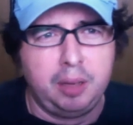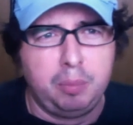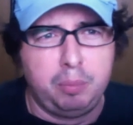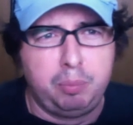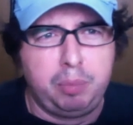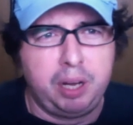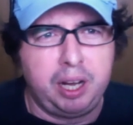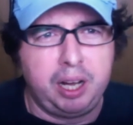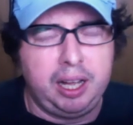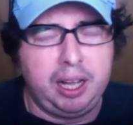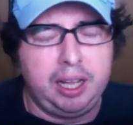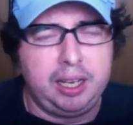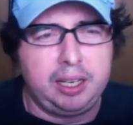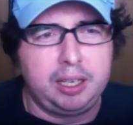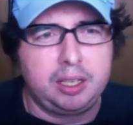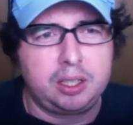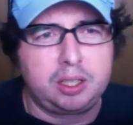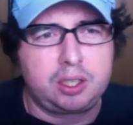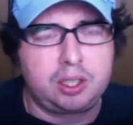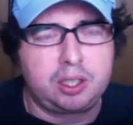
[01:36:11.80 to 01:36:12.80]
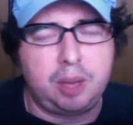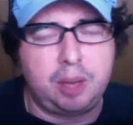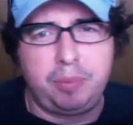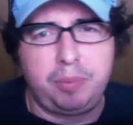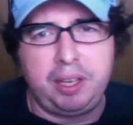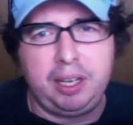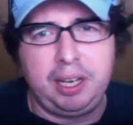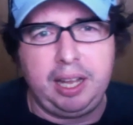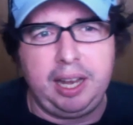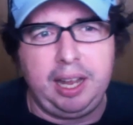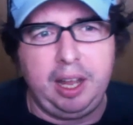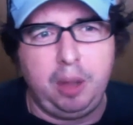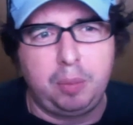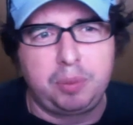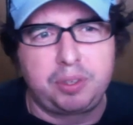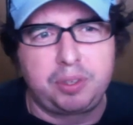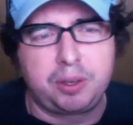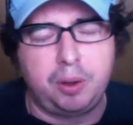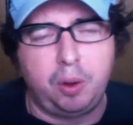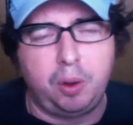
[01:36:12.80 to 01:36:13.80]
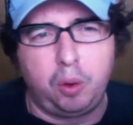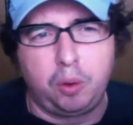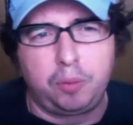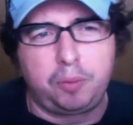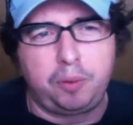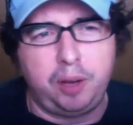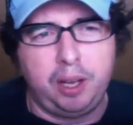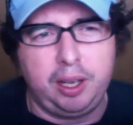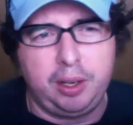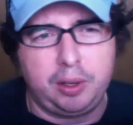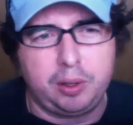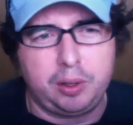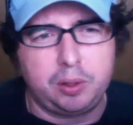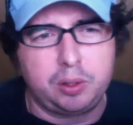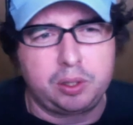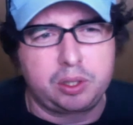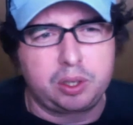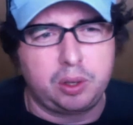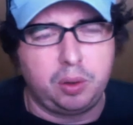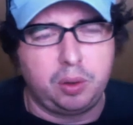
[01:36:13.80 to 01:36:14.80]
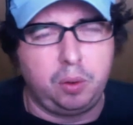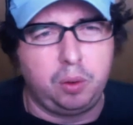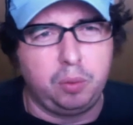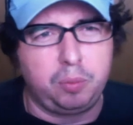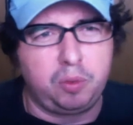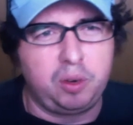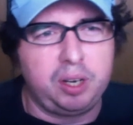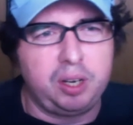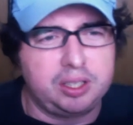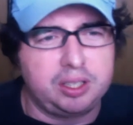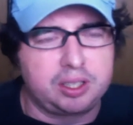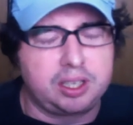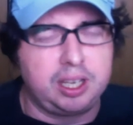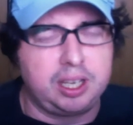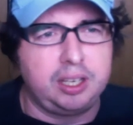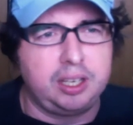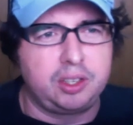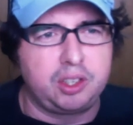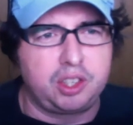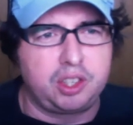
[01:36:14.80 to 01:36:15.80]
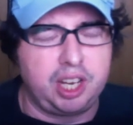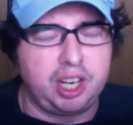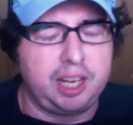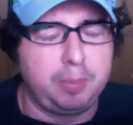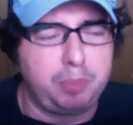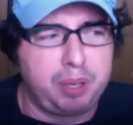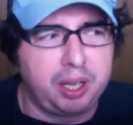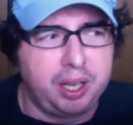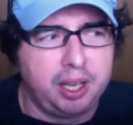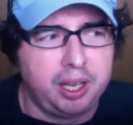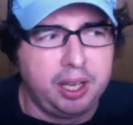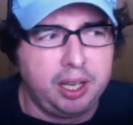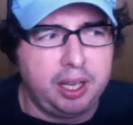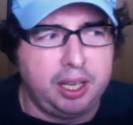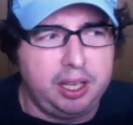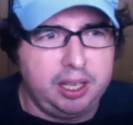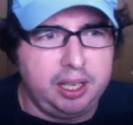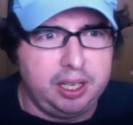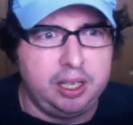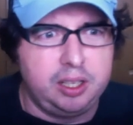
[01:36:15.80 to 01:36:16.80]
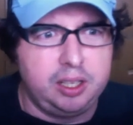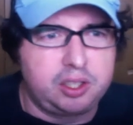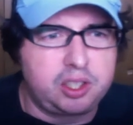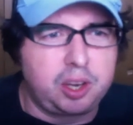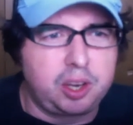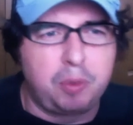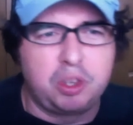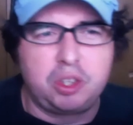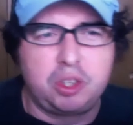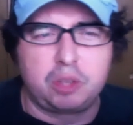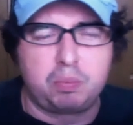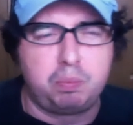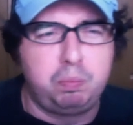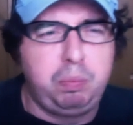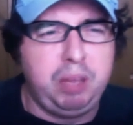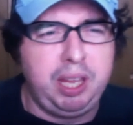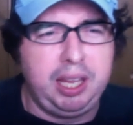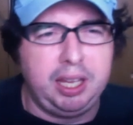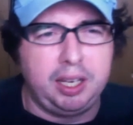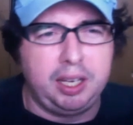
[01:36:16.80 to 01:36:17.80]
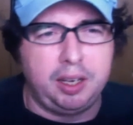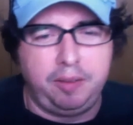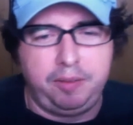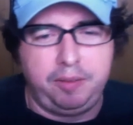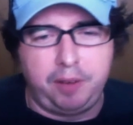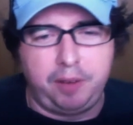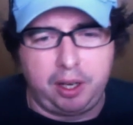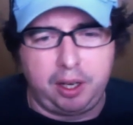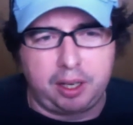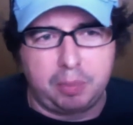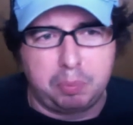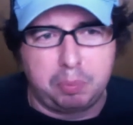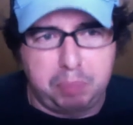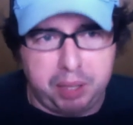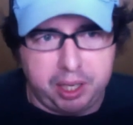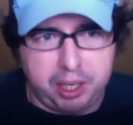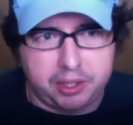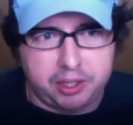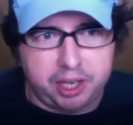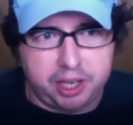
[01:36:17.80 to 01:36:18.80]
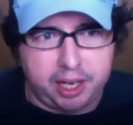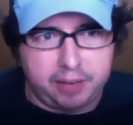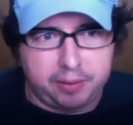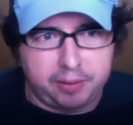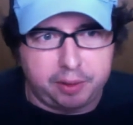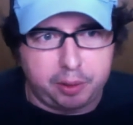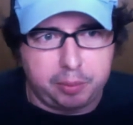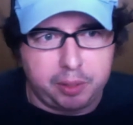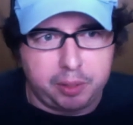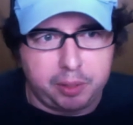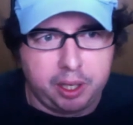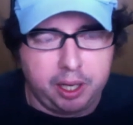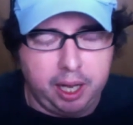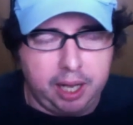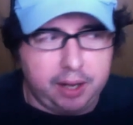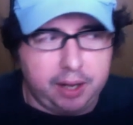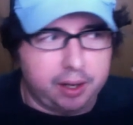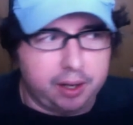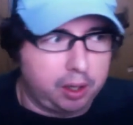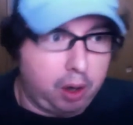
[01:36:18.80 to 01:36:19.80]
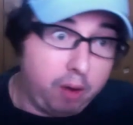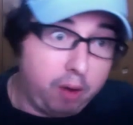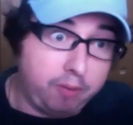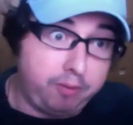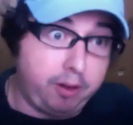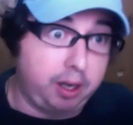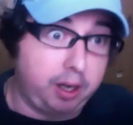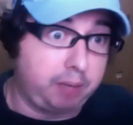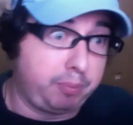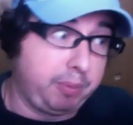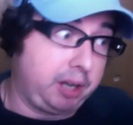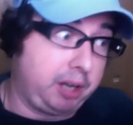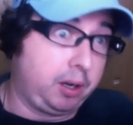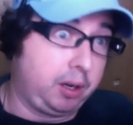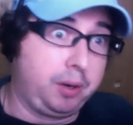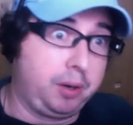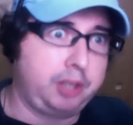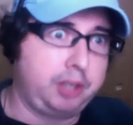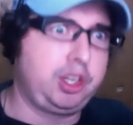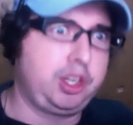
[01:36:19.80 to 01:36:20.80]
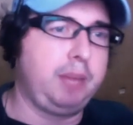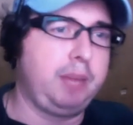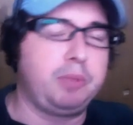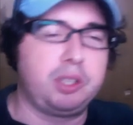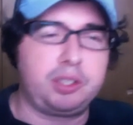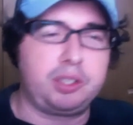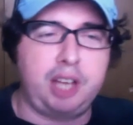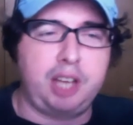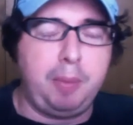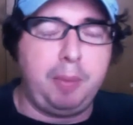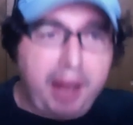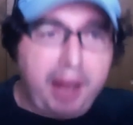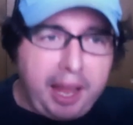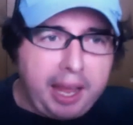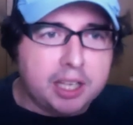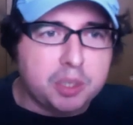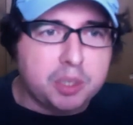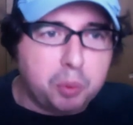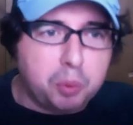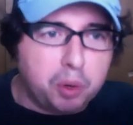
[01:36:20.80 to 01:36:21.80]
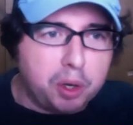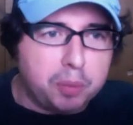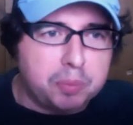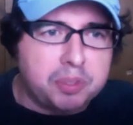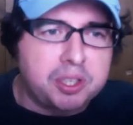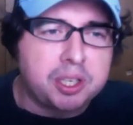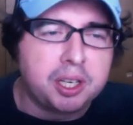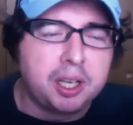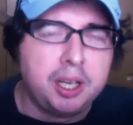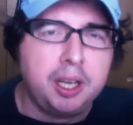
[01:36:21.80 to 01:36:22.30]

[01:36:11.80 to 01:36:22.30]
But something that helps old fighters, old Marines get in shape is someone just beating the fucking piss out of them. And they're like, oh, fuck, better go in the gym. Just got my ass whooped.